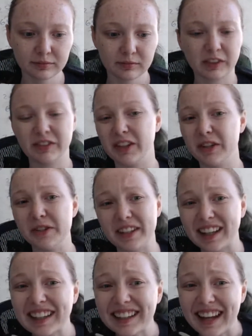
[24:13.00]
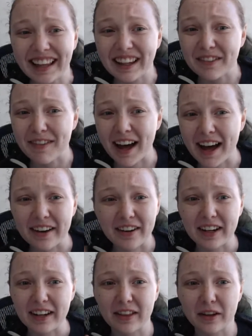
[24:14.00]
if you're using like Netlify or
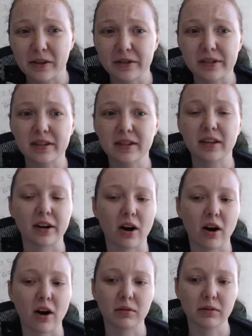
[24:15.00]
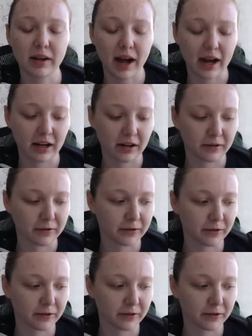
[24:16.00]
any of those, they're all kind of,